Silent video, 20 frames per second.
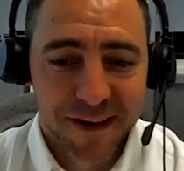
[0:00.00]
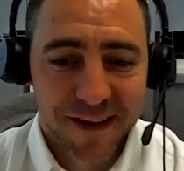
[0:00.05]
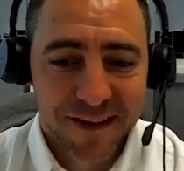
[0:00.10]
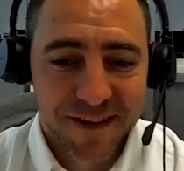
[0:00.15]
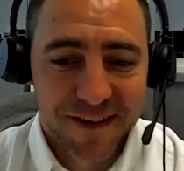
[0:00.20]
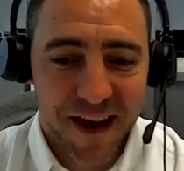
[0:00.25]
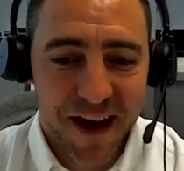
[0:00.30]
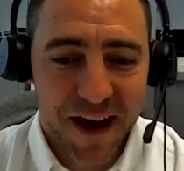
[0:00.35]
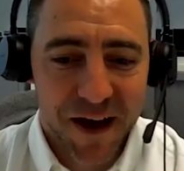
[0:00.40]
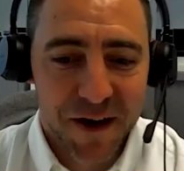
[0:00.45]

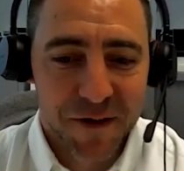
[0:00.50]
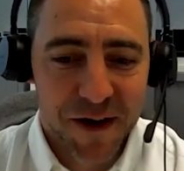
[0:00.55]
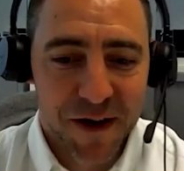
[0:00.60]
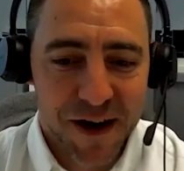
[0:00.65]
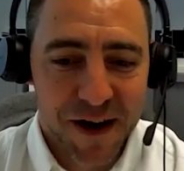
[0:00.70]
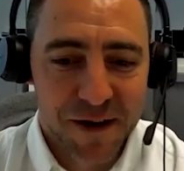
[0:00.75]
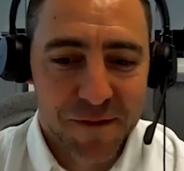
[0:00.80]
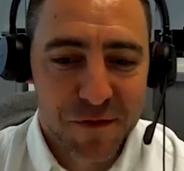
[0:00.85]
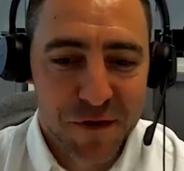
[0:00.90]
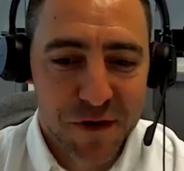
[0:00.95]

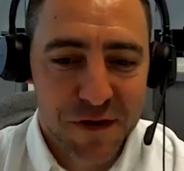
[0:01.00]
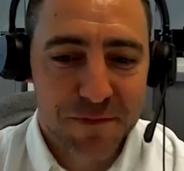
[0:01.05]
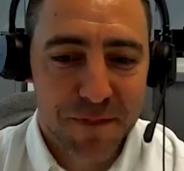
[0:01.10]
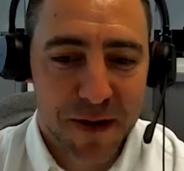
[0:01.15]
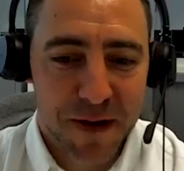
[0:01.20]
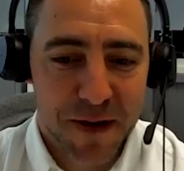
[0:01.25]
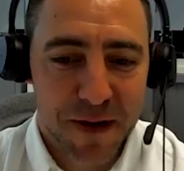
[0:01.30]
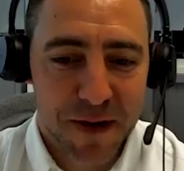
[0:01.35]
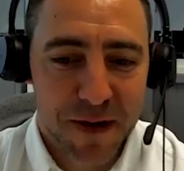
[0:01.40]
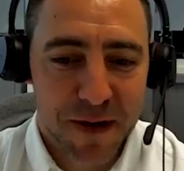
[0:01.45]
So just
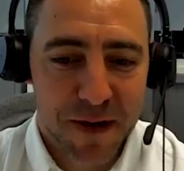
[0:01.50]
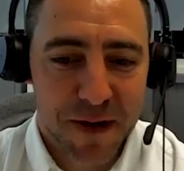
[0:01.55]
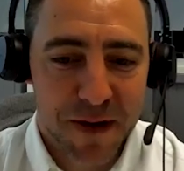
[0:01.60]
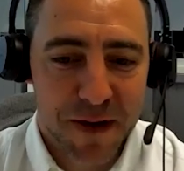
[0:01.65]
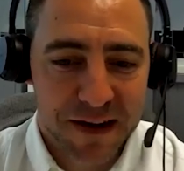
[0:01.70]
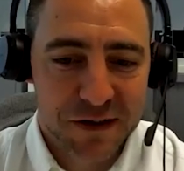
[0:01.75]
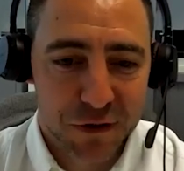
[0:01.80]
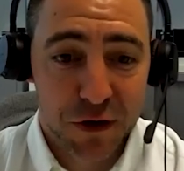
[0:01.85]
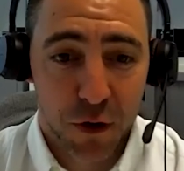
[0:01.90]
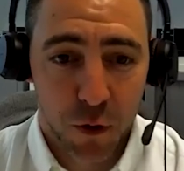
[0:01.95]
making sure that
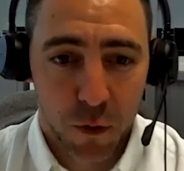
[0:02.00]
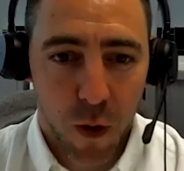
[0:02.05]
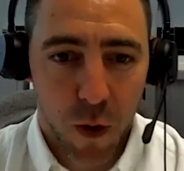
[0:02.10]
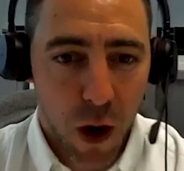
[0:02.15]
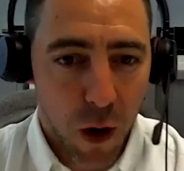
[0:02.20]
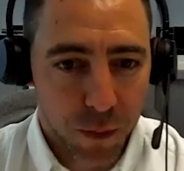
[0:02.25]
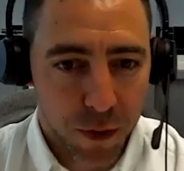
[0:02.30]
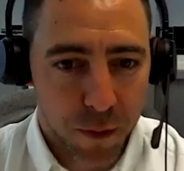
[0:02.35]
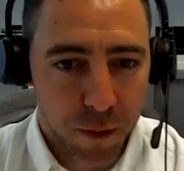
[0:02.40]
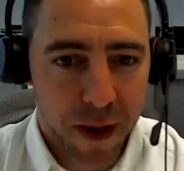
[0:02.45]
you're
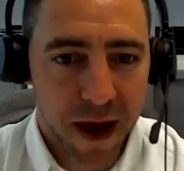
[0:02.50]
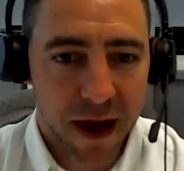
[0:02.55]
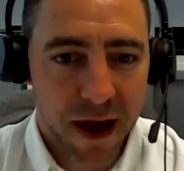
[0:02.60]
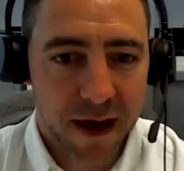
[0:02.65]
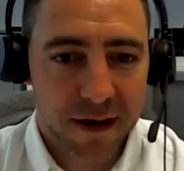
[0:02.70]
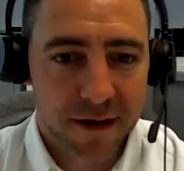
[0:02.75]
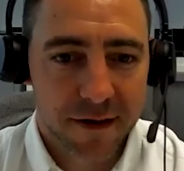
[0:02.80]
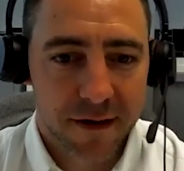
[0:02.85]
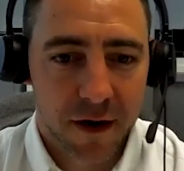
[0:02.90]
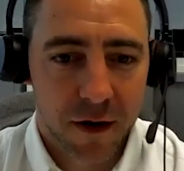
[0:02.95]
well
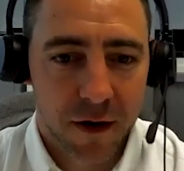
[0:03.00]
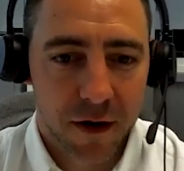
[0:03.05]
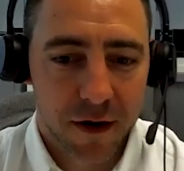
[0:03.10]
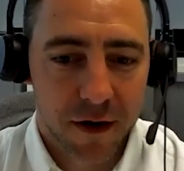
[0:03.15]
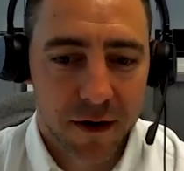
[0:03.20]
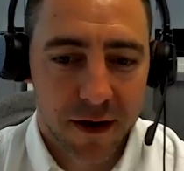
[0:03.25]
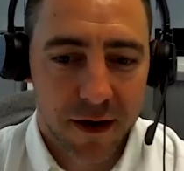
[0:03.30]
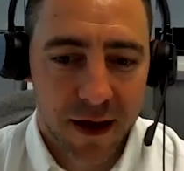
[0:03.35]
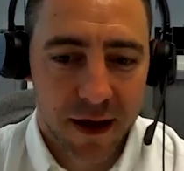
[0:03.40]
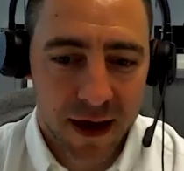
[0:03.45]
prepared
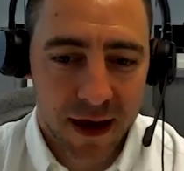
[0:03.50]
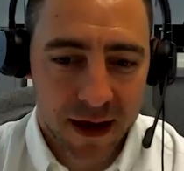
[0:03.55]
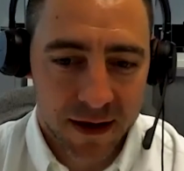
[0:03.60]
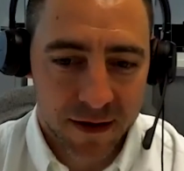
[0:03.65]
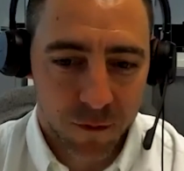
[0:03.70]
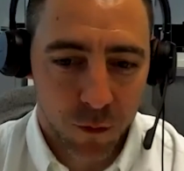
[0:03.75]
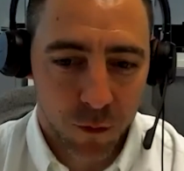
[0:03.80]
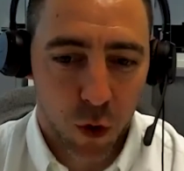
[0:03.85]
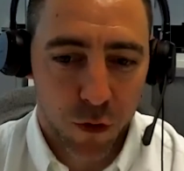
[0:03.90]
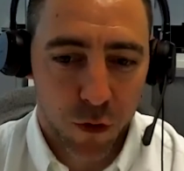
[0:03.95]

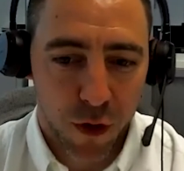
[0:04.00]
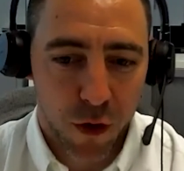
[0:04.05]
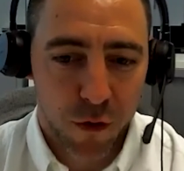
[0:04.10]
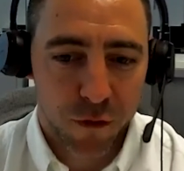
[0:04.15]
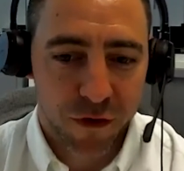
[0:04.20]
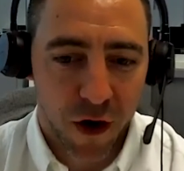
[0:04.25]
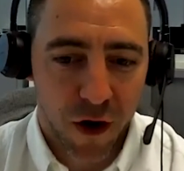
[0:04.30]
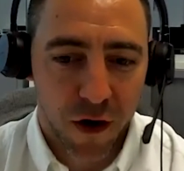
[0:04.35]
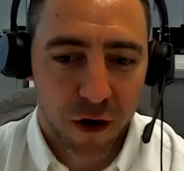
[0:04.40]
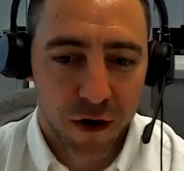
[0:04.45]
in what
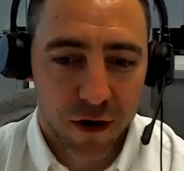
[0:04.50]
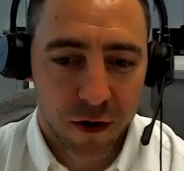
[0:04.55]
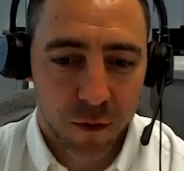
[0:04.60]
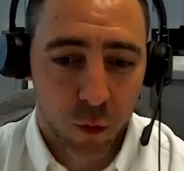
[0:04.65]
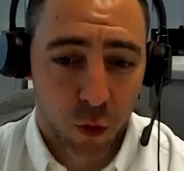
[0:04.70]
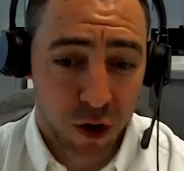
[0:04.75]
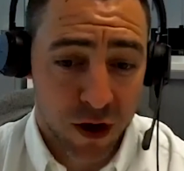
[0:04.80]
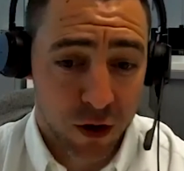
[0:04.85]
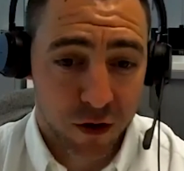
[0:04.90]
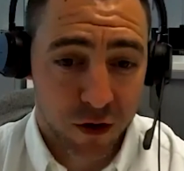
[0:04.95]
those are and
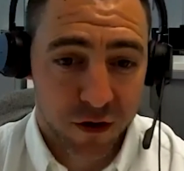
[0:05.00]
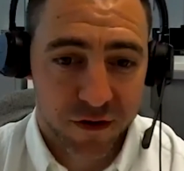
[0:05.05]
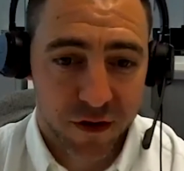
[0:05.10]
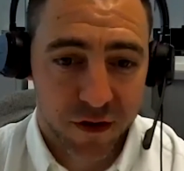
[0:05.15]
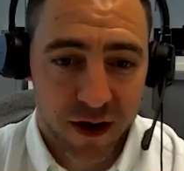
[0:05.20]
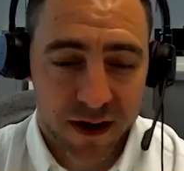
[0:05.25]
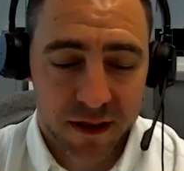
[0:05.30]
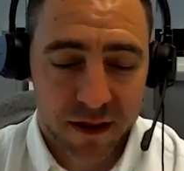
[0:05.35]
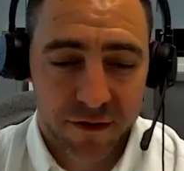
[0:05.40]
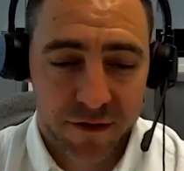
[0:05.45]
what it looks
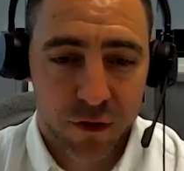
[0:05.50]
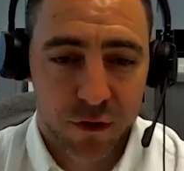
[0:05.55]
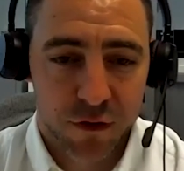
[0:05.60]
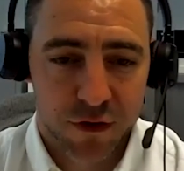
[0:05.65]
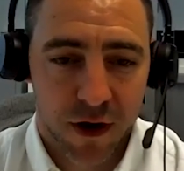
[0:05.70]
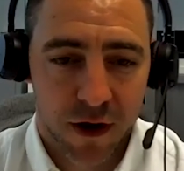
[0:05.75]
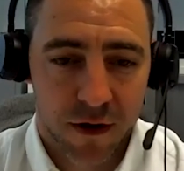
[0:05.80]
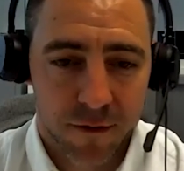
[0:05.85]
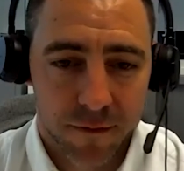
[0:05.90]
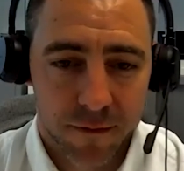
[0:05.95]
like in the
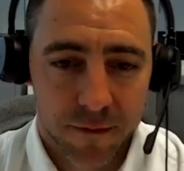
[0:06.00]
future.